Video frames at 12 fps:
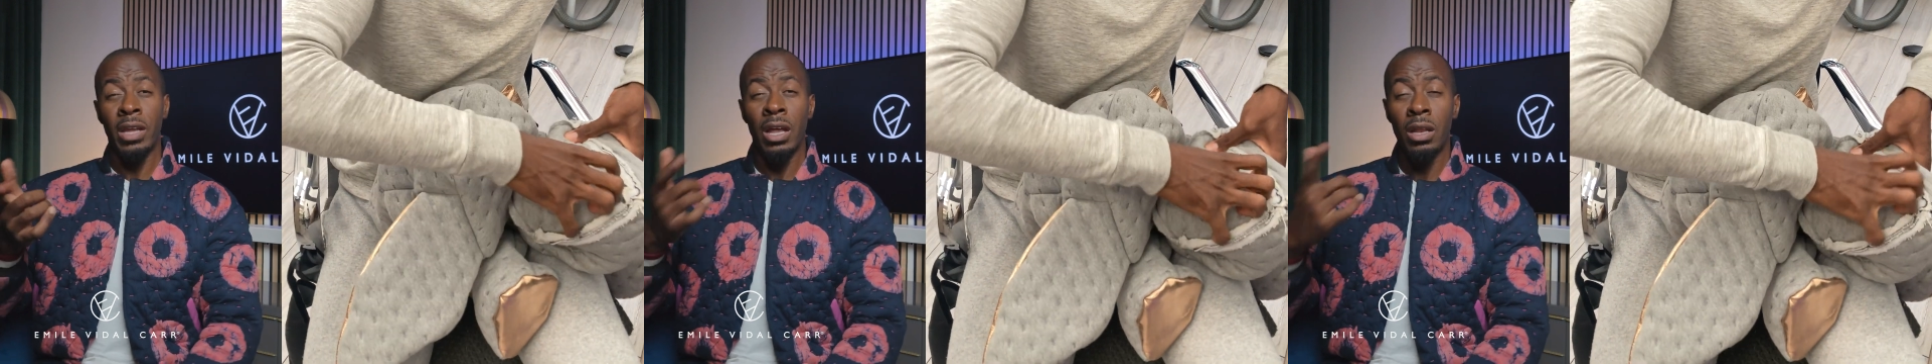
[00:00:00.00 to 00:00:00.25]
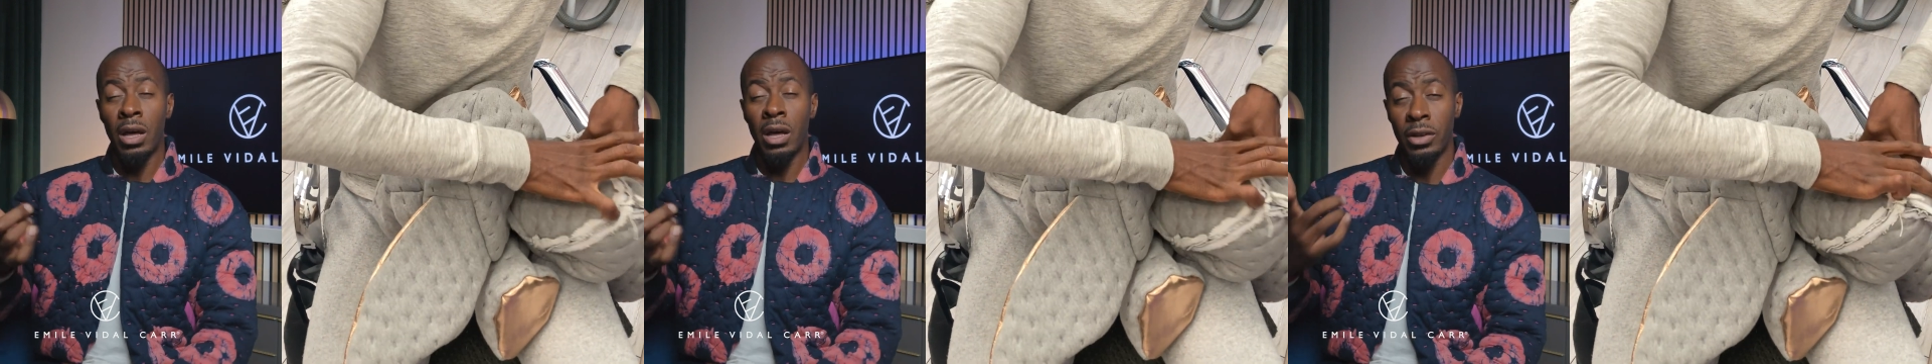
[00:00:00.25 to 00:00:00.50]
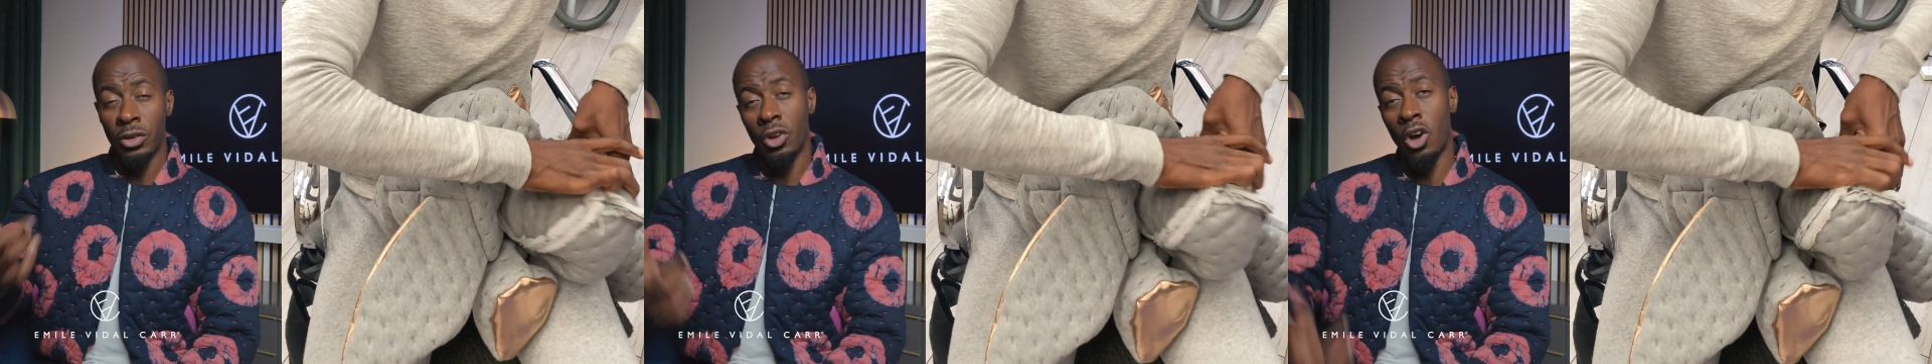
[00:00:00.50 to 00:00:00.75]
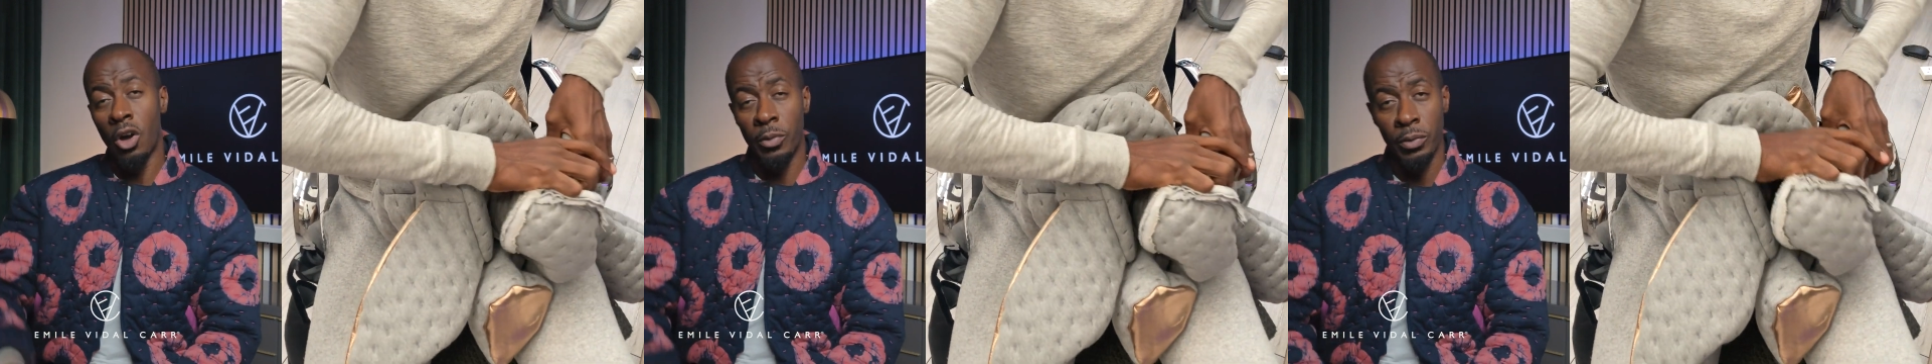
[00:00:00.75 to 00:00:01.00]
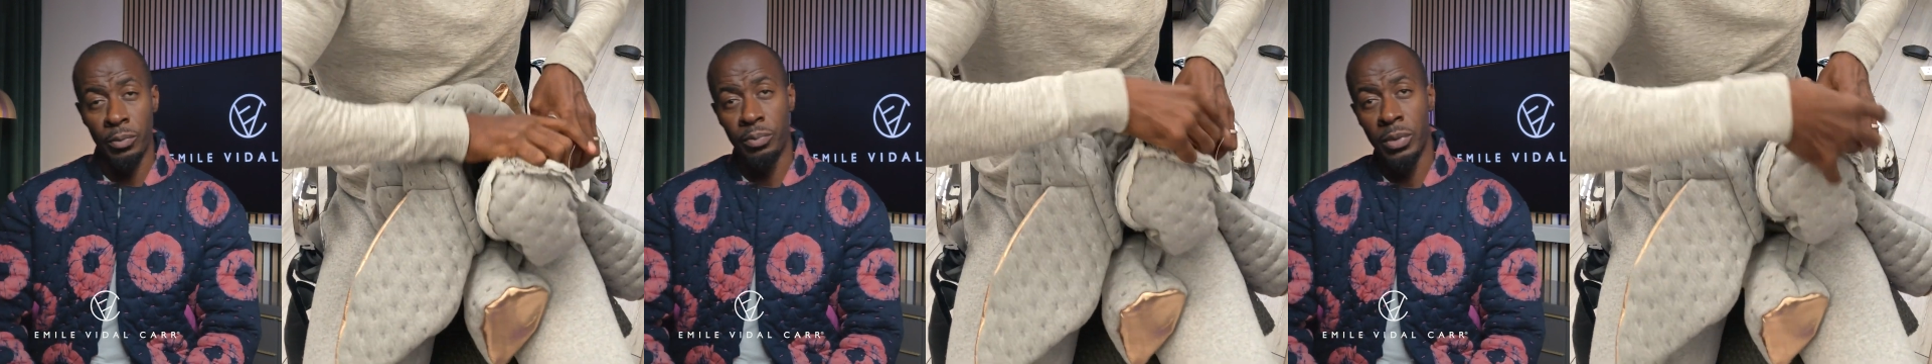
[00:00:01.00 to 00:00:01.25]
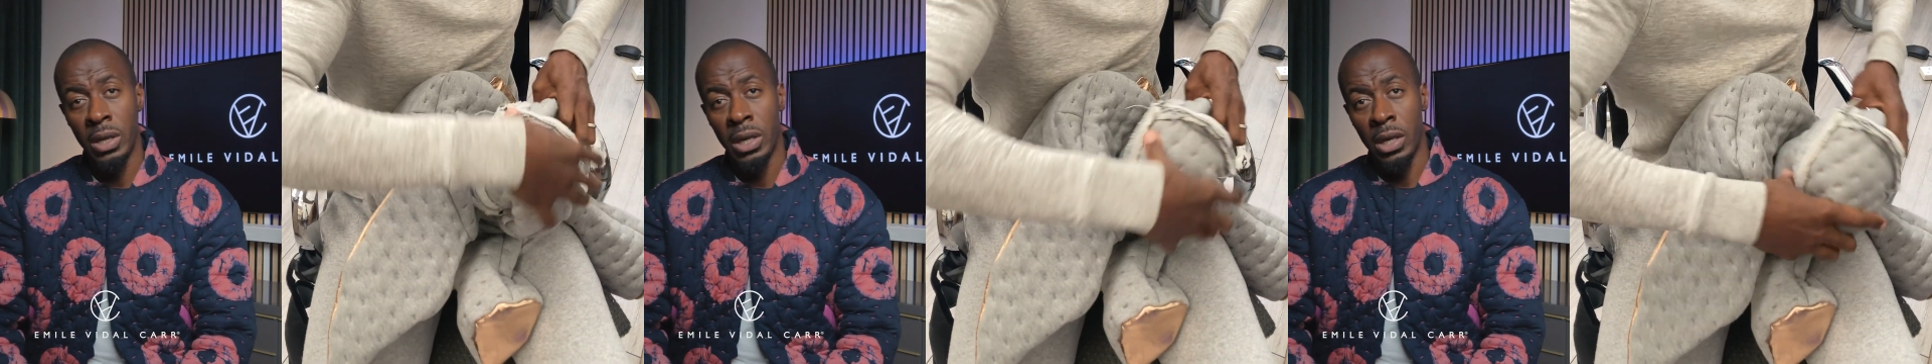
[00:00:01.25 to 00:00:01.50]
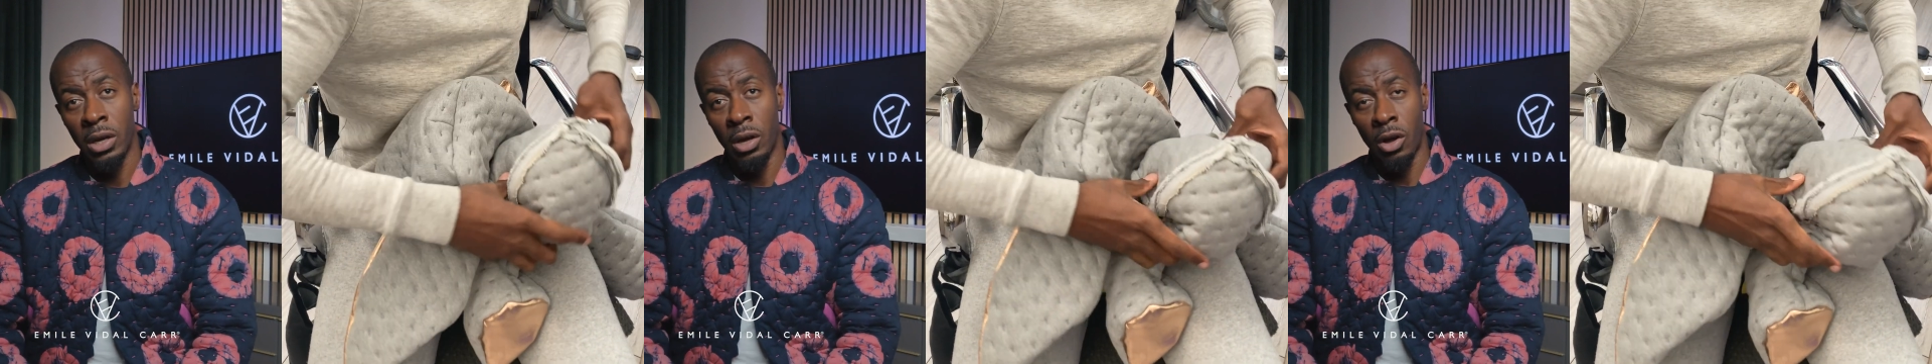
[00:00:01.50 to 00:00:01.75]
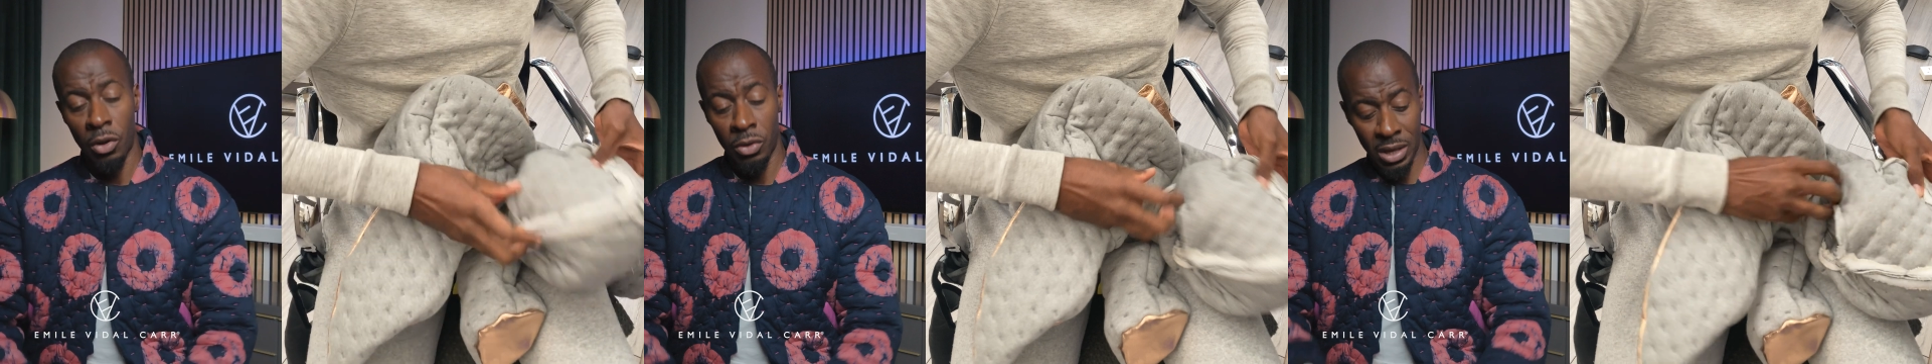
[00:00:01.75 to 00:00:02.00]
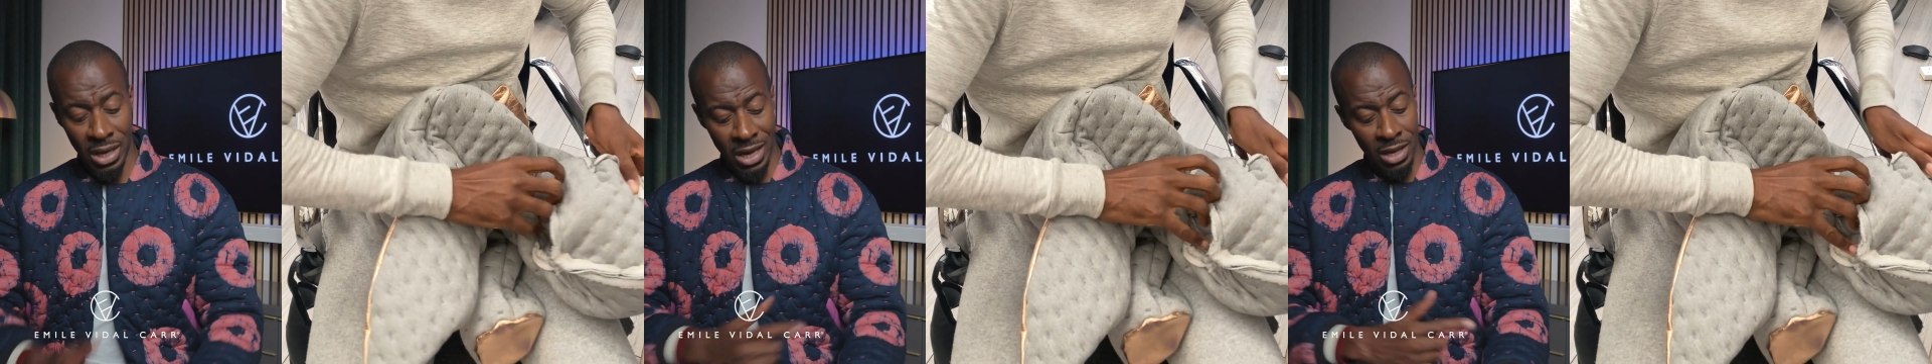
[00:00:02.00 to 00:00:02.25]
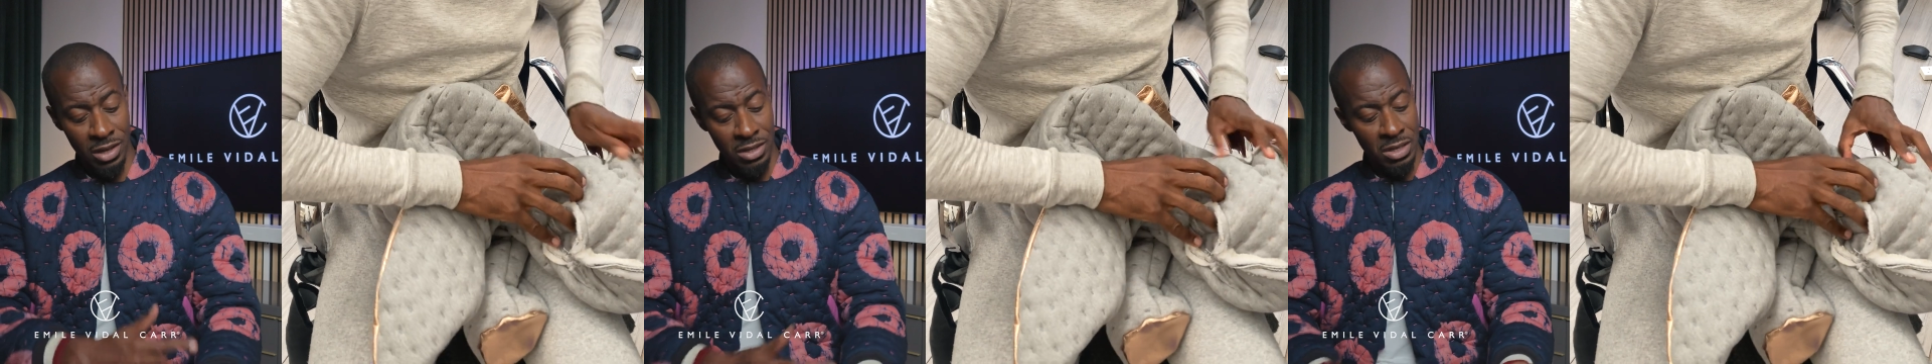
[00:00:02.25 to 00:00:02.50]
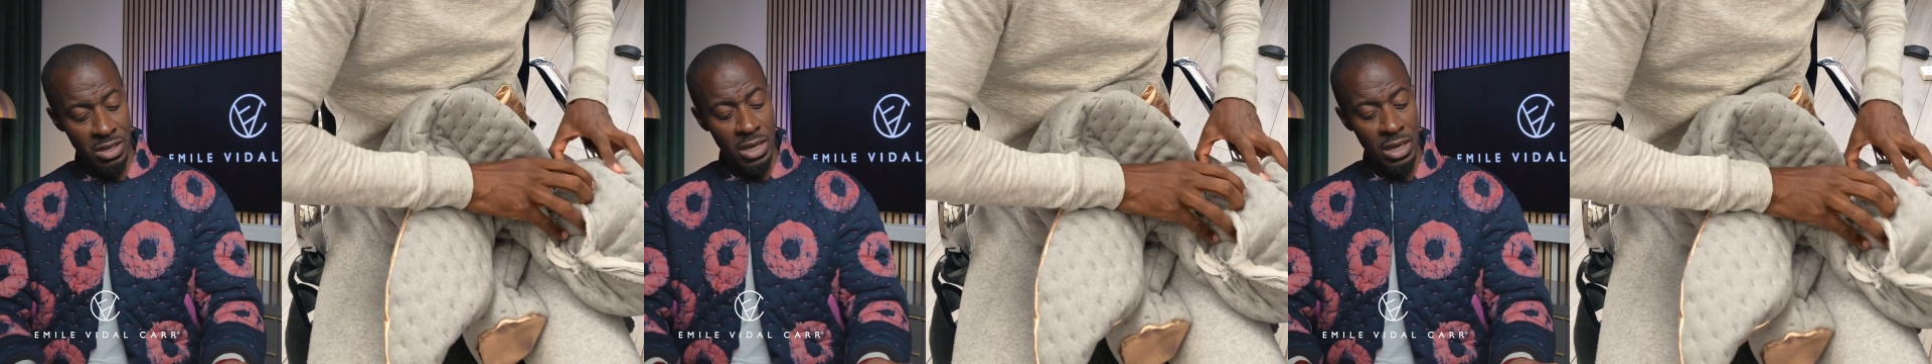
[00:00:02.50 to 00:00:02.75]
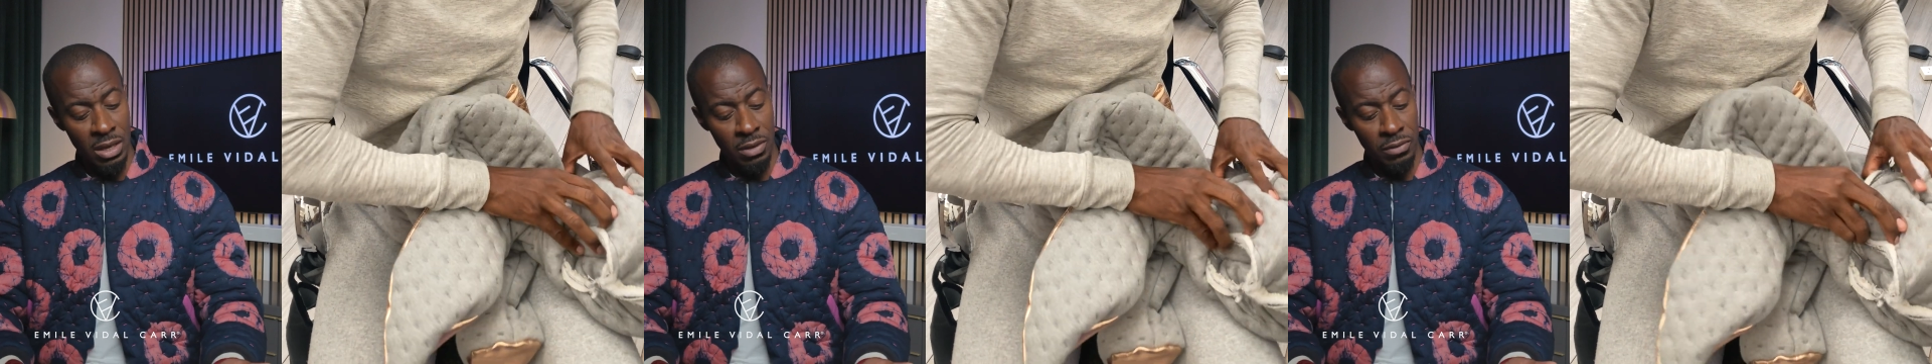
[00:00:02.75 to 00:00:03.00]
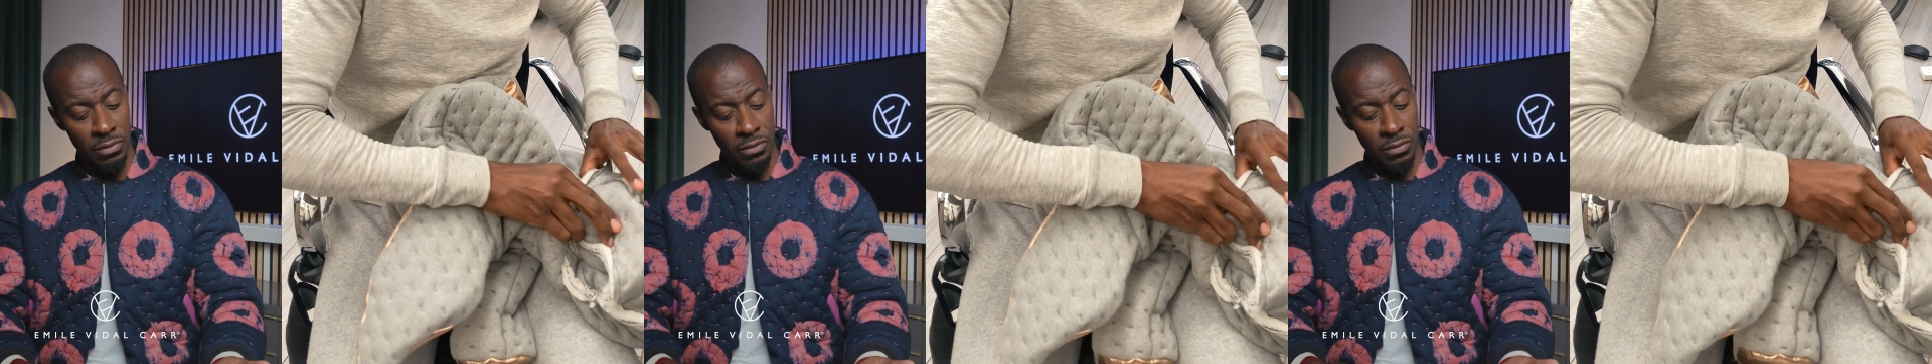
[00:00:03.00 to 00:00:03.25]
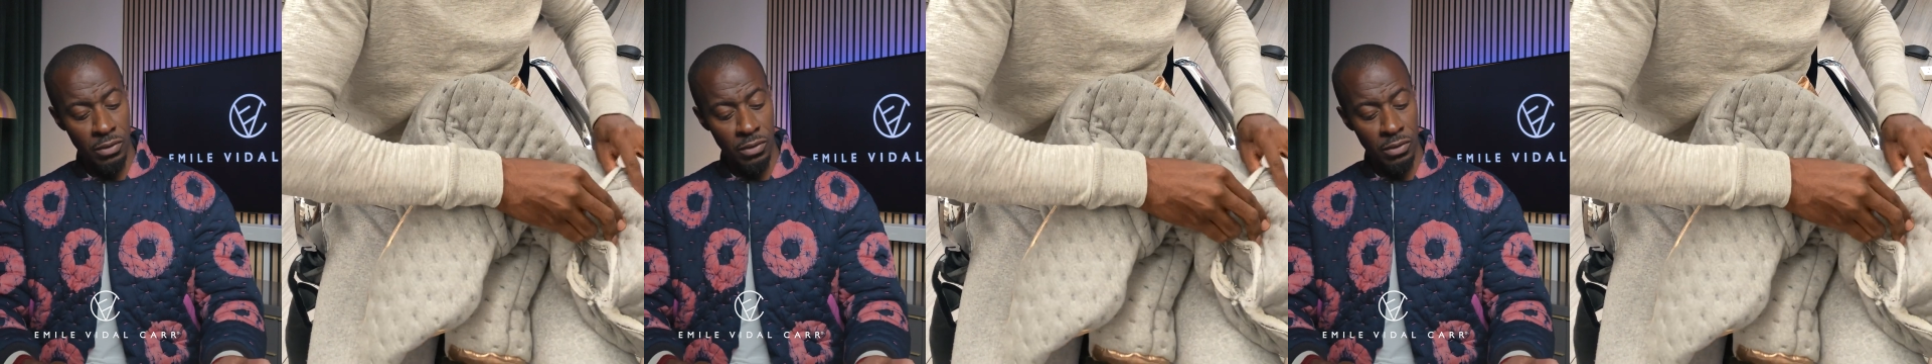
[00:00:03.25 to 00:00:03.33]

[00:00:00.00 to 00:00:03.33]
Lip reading: a lined garment, on the inner sleeve,